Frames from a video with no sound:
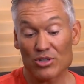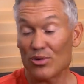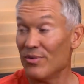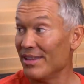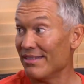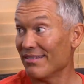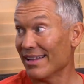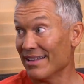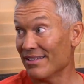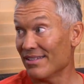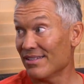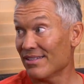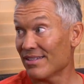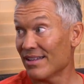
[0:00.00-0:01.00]
to these
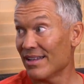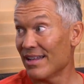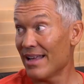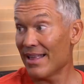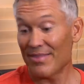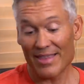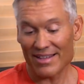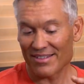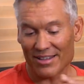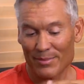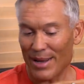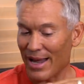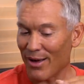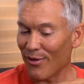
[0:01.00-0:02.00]
lenses mm-hmm. that
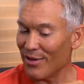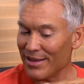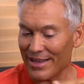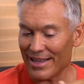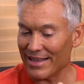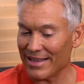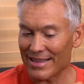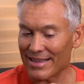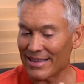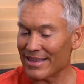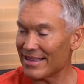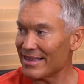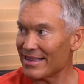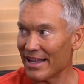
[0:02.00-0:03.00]
somehow
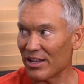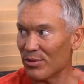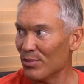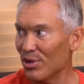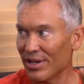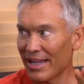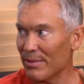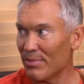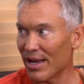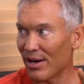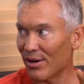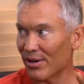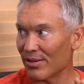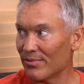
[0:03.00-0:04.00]
they communicate
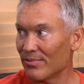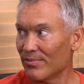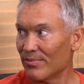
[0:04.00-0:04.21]
better.